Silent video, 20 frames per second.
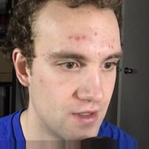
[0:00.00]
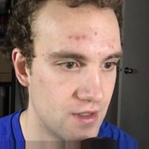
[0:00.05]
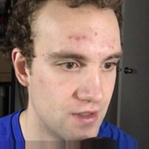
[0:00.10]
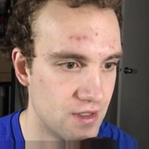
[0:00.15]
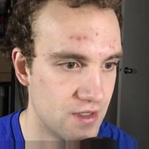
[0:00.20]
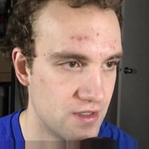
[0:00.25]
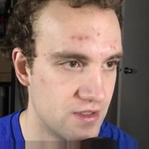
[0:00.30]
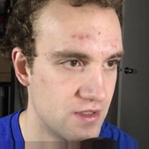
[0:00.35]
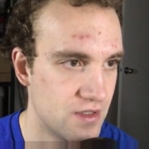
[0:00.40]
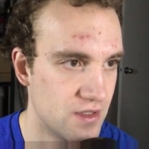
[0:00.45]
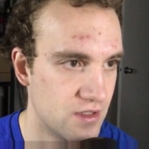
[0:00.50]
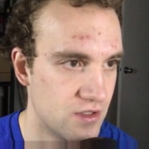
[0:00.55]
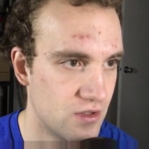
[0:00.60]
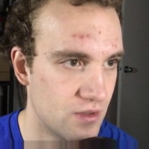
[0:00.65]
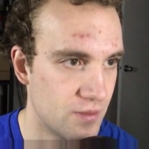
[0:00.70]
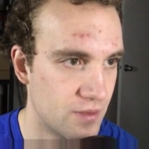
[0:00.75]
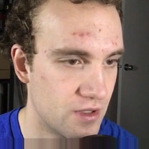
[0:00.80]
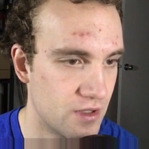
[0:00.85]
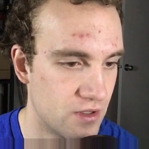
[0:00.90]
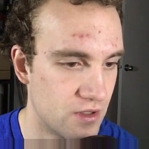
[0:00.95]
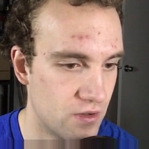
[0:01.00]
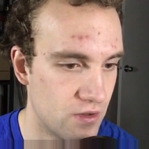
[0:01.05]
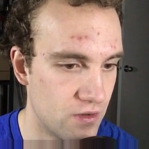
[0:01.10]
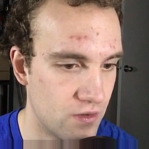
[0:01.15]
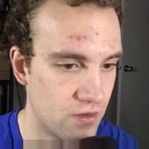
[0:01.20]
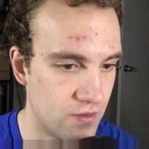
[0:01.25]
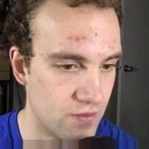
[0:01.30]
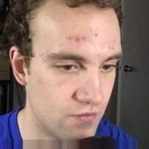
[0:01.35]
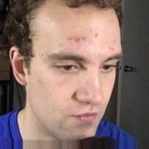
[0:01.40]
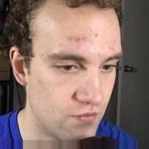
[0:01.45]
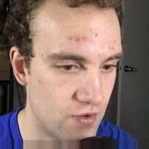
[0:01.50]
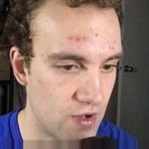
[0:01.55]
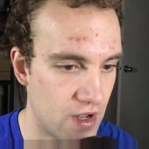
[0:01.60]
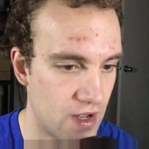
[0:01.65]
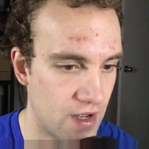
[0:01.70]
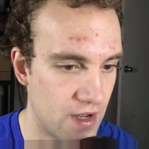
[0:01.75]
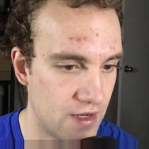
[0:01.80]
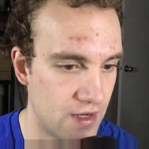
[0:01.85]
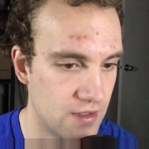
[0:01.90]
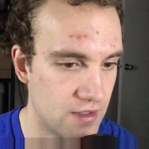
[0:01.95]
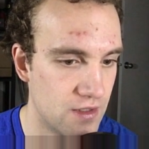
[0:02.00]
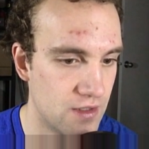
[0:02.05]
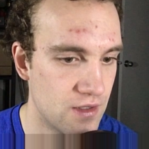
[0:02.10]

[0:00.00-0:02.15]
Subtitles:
listed. So I'm going to go and find